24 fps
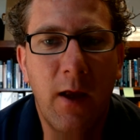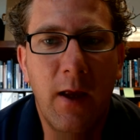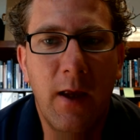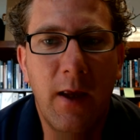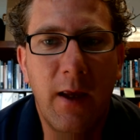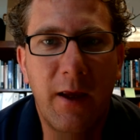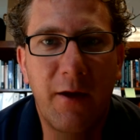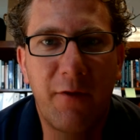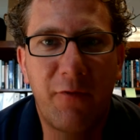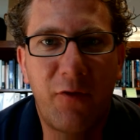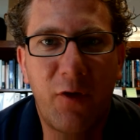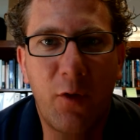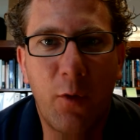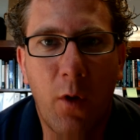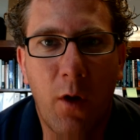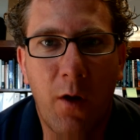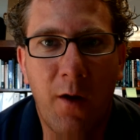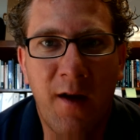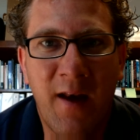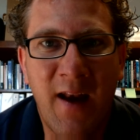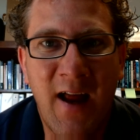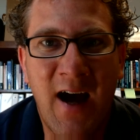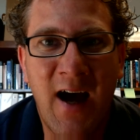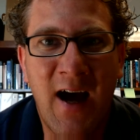If you
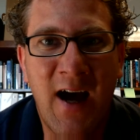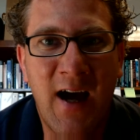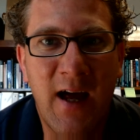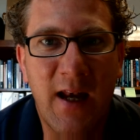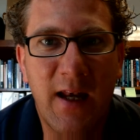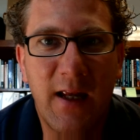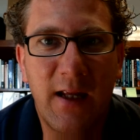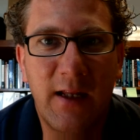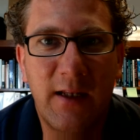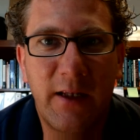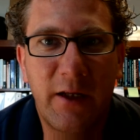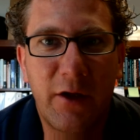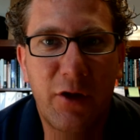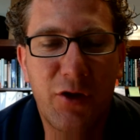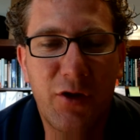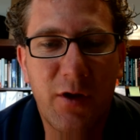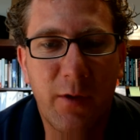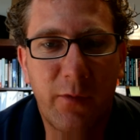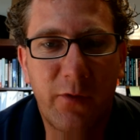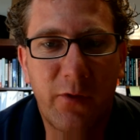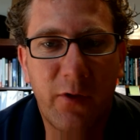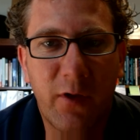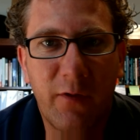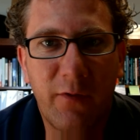are not a
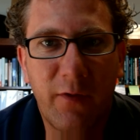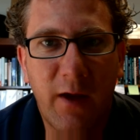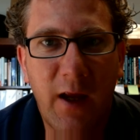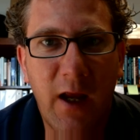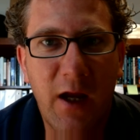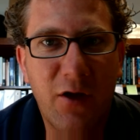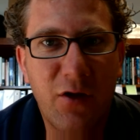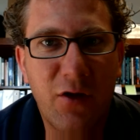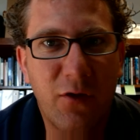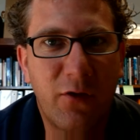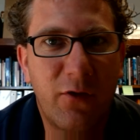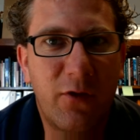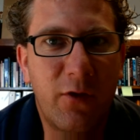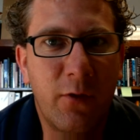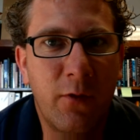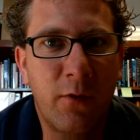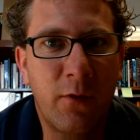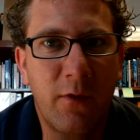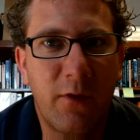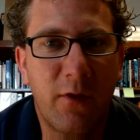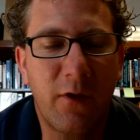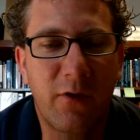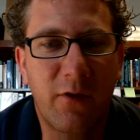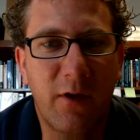leadership certification
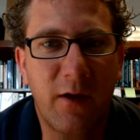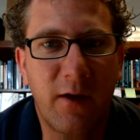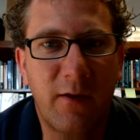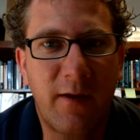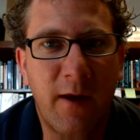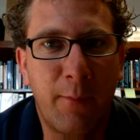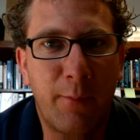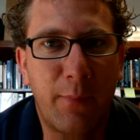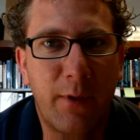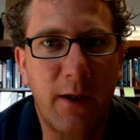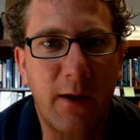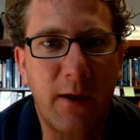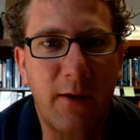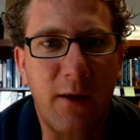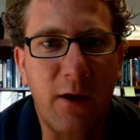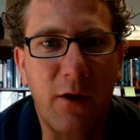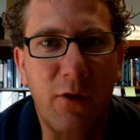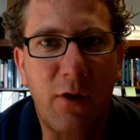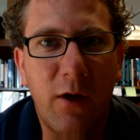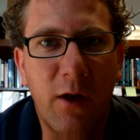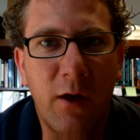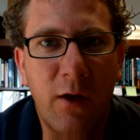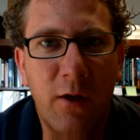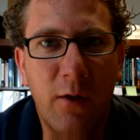student, there's a template that
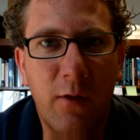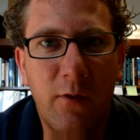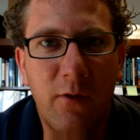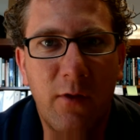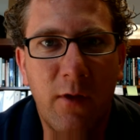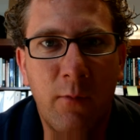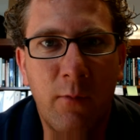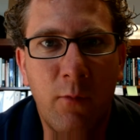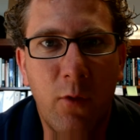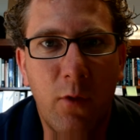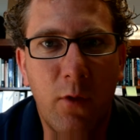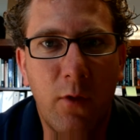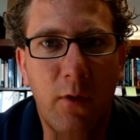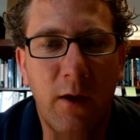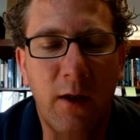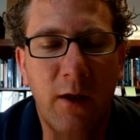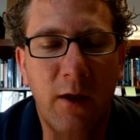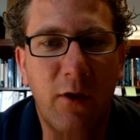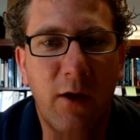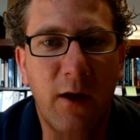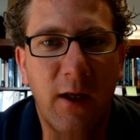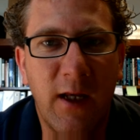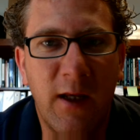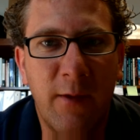you can use in Moodle, and
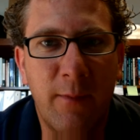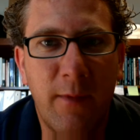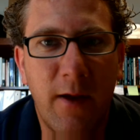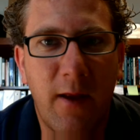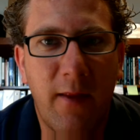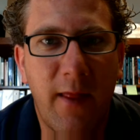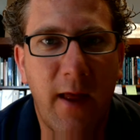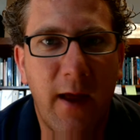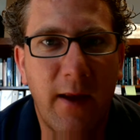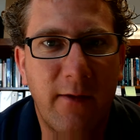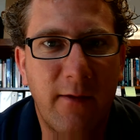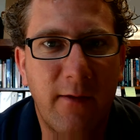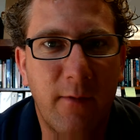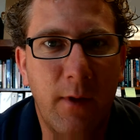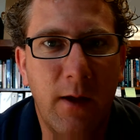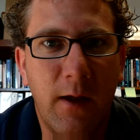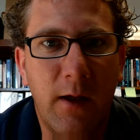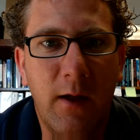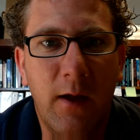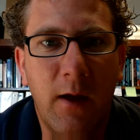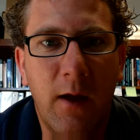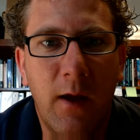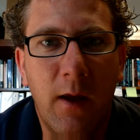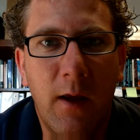you can email that to
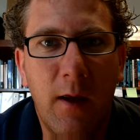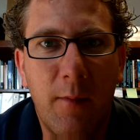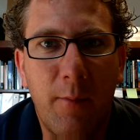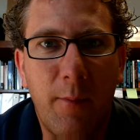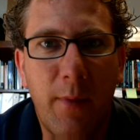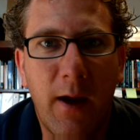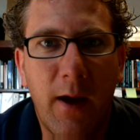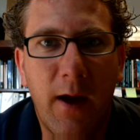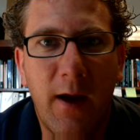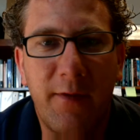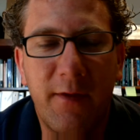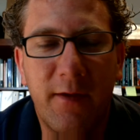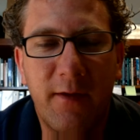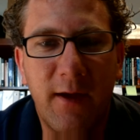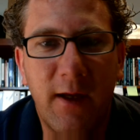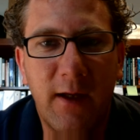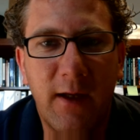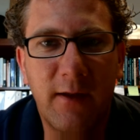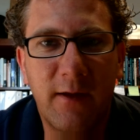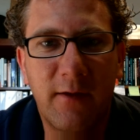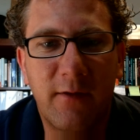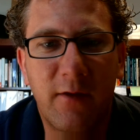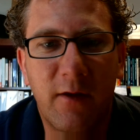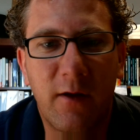me by the
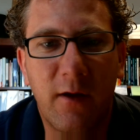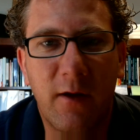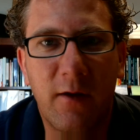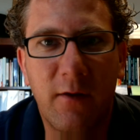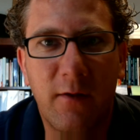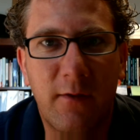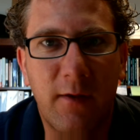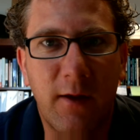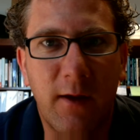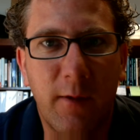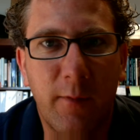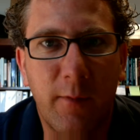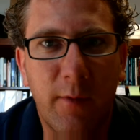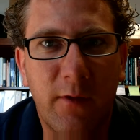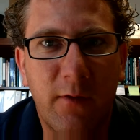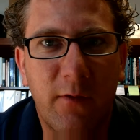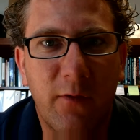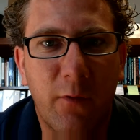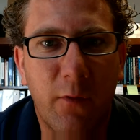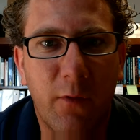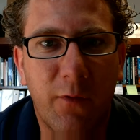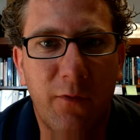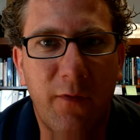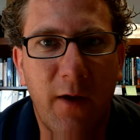date listed on the syllabus
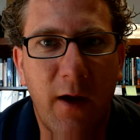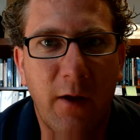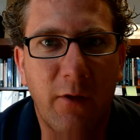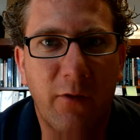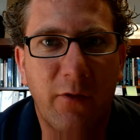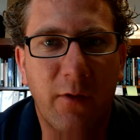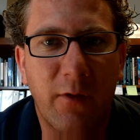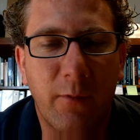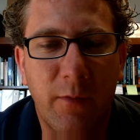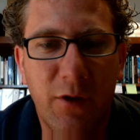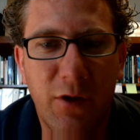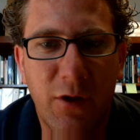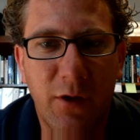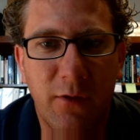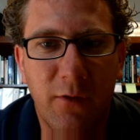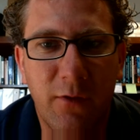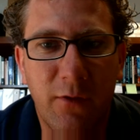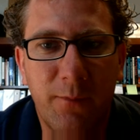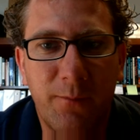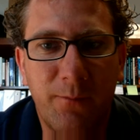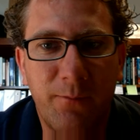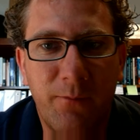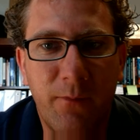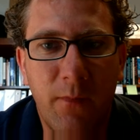for final
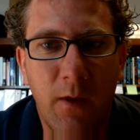submissions.